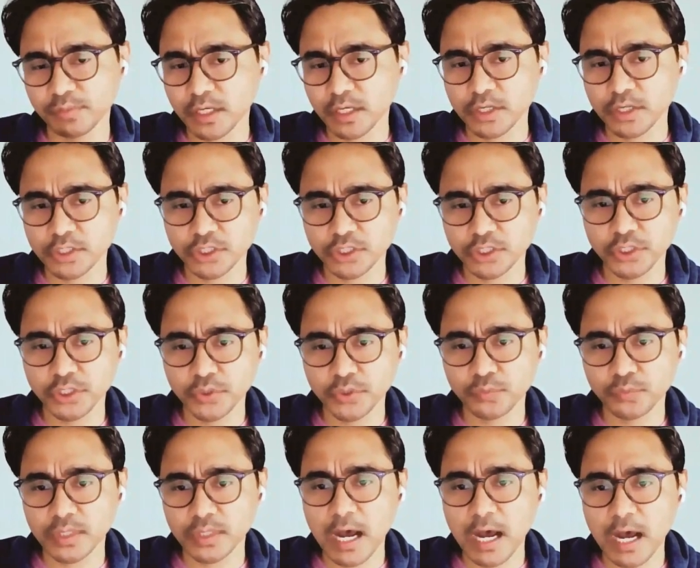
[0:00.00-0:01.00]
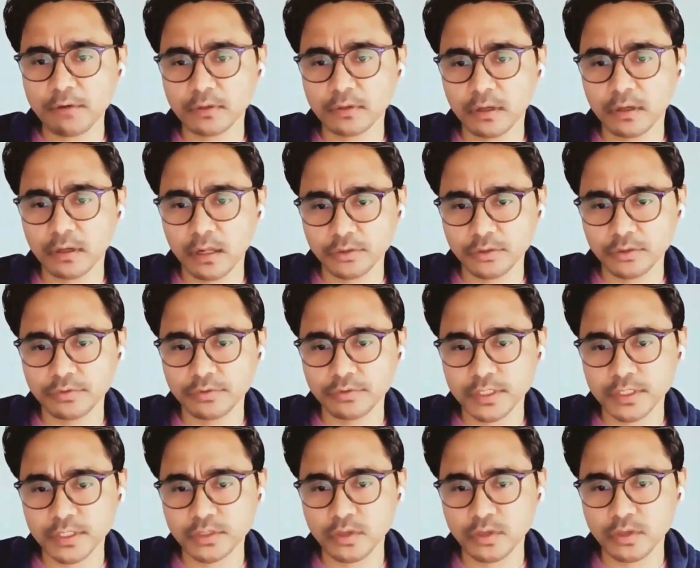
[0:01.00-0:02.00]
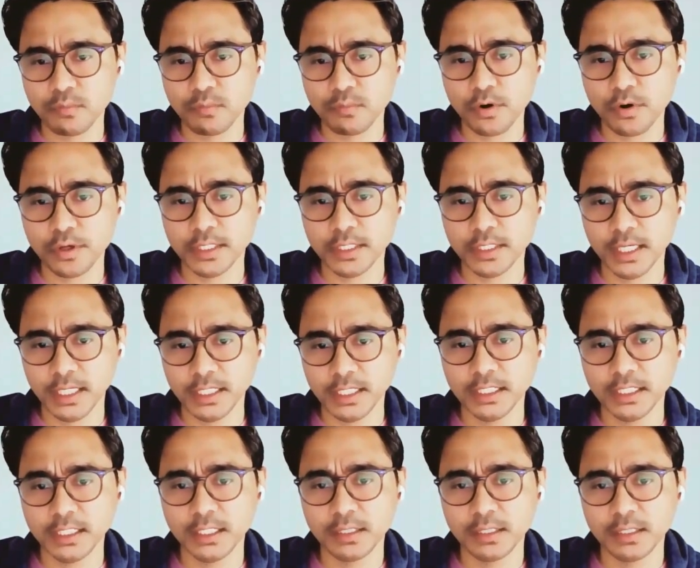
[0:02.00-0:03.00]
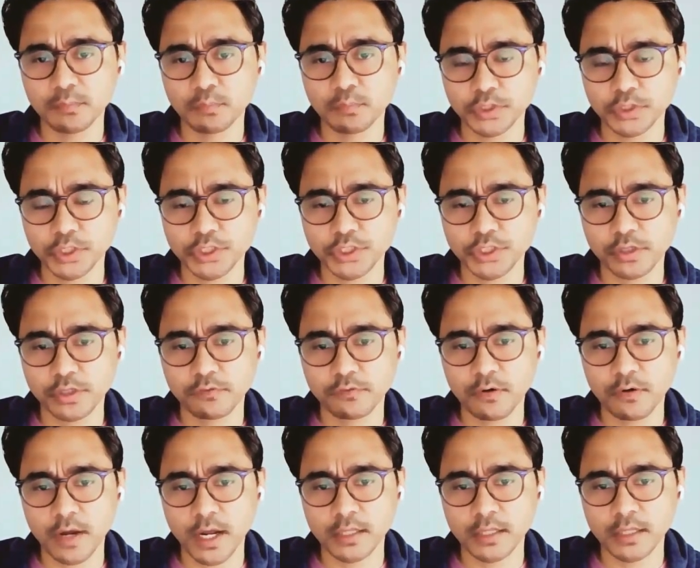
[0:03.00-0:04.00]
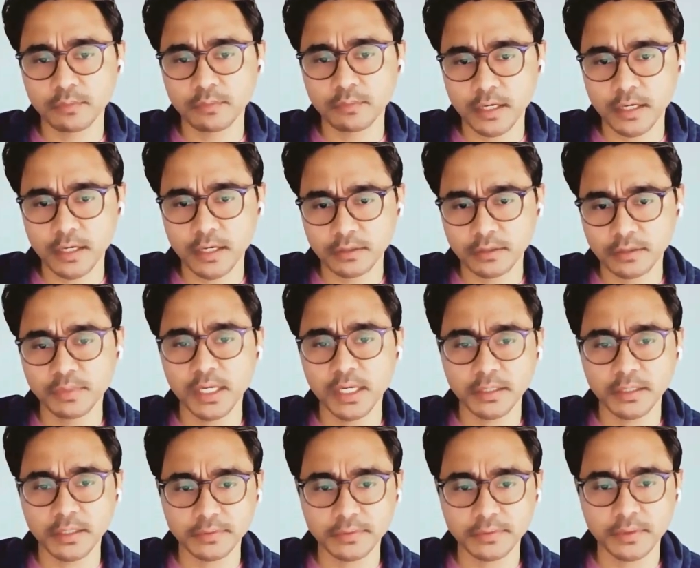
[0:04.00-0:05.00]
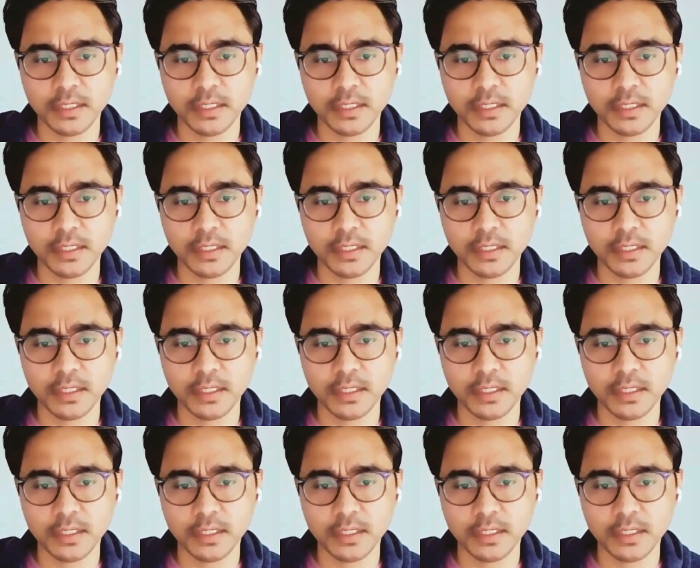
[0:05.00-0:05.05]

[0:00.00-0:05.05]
continued without alteration to avoid any potential for arrhythmia.